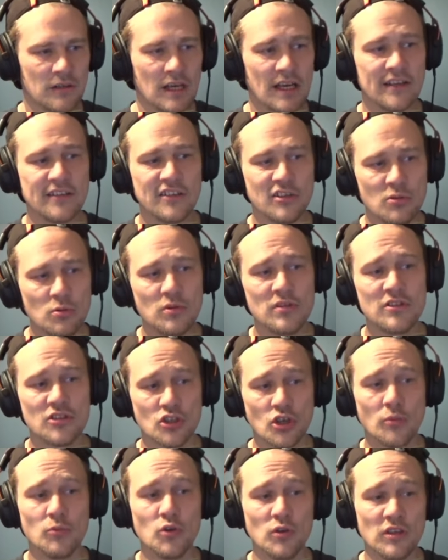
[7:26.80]
As Susan's
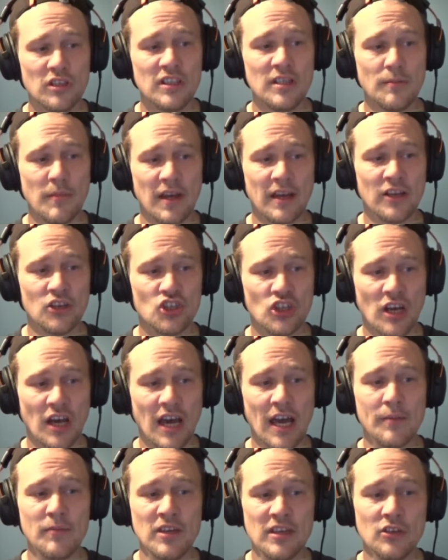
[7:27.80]
community manager,
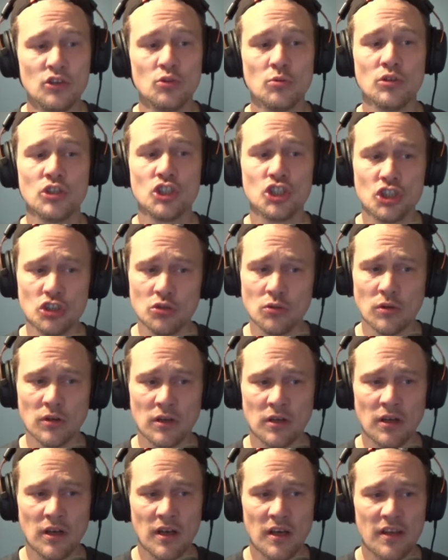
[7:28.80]
I'm here to
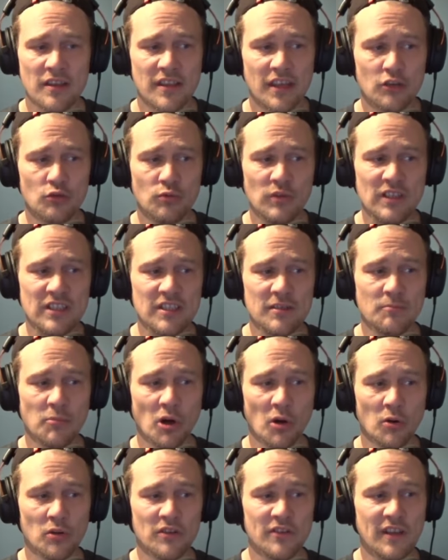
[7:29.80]
assure that recent
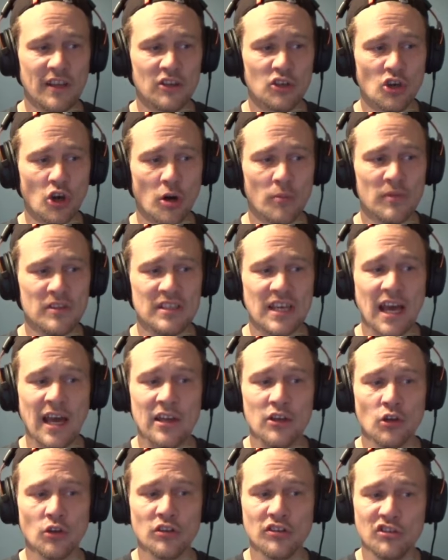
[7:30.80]
posts and comments are
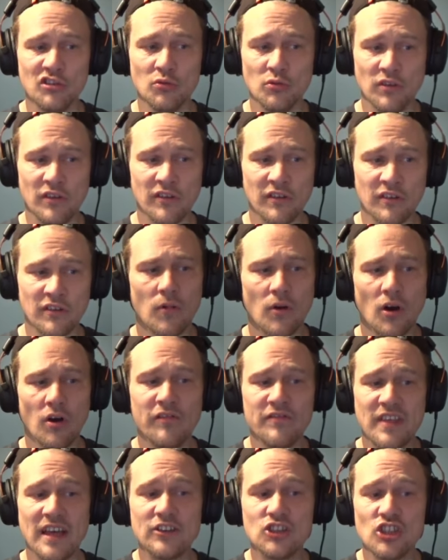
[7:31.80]
not Susan's.
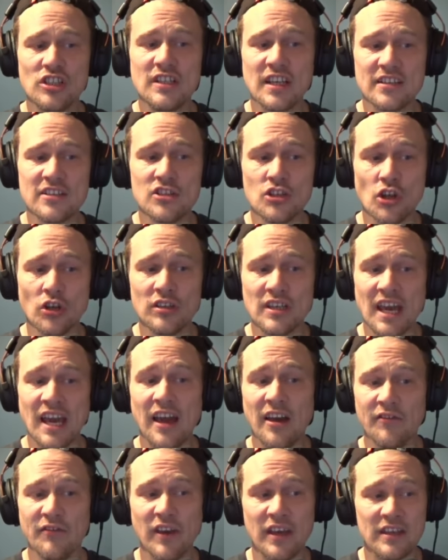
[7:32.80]
Of that, she does not
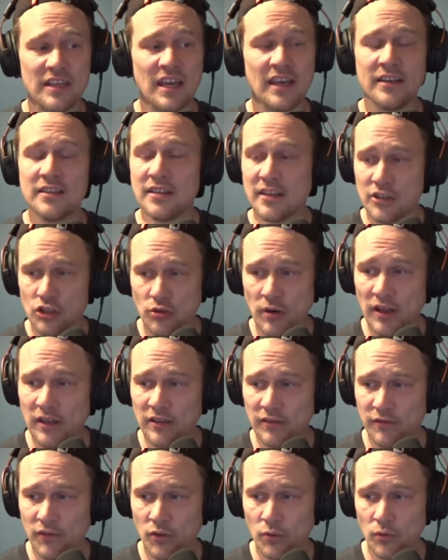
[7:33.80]
have any
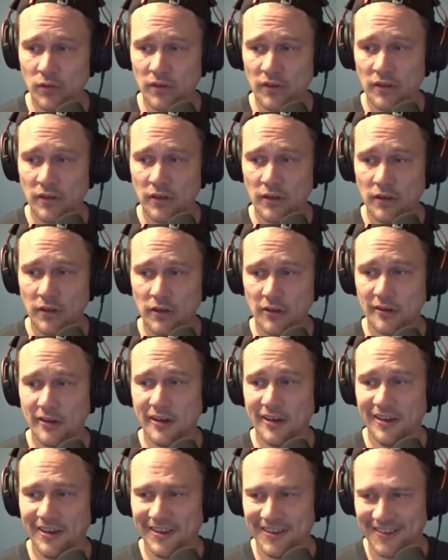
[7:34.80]
anti-trans views.
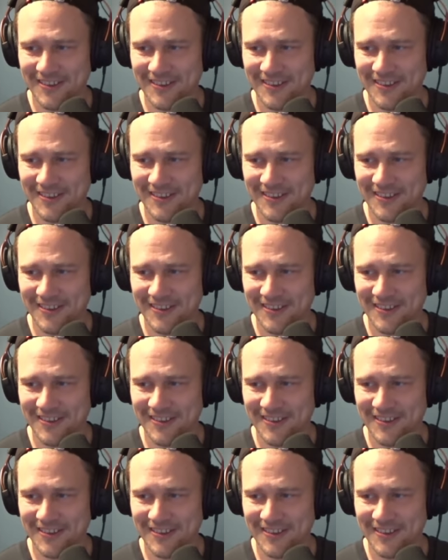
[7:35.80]
Okay.